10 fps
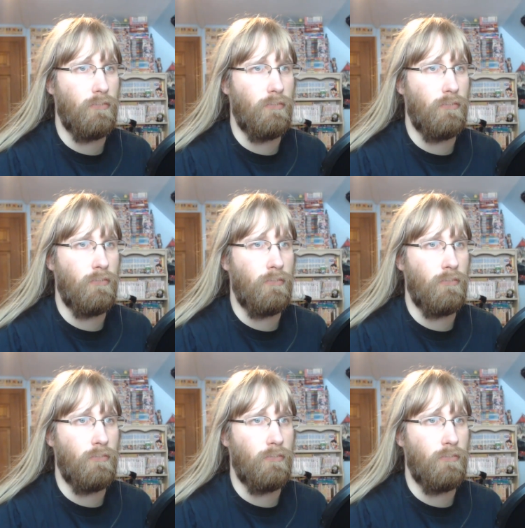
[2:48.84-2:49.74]

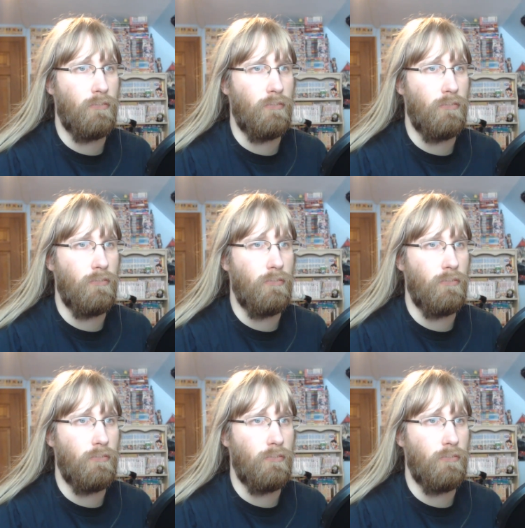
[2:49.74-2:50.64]

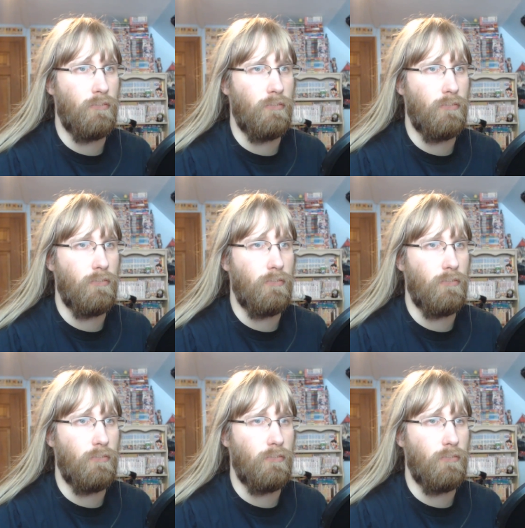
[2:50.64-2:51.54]

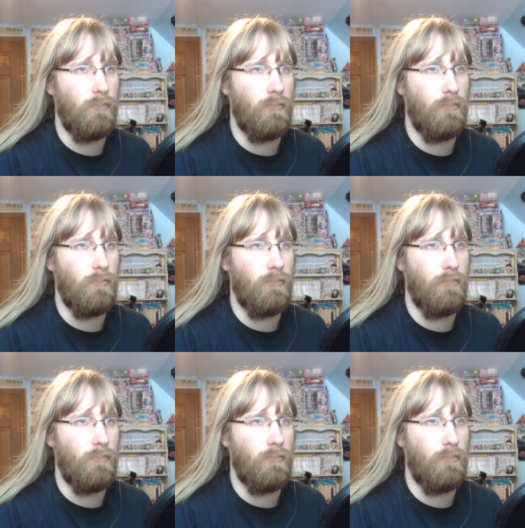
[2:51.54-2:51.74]
Nothing is said.